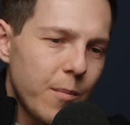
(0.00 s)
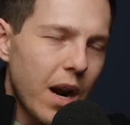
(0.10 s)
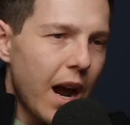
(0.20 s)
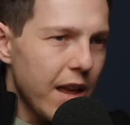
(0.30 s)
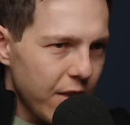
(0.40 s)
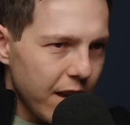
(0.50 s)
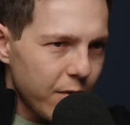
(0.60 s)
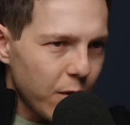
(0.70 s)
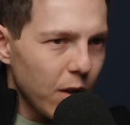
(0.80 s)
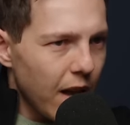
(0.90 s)
But I
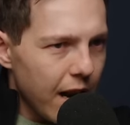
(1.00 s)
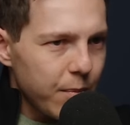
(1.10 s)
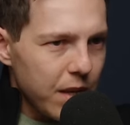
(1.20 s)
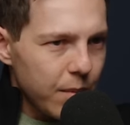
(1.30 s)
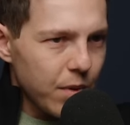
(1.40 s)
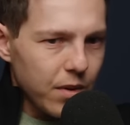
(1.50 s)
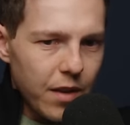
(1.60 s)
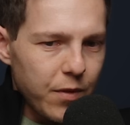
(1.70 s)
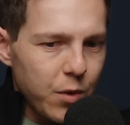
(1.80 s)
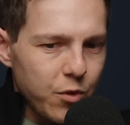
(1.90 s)
think for a lot of people,
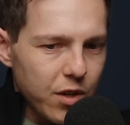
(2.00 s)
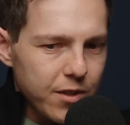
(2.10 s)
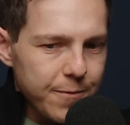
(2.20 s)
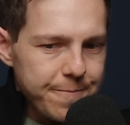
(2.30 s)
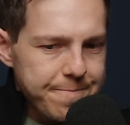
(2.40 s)
if you just,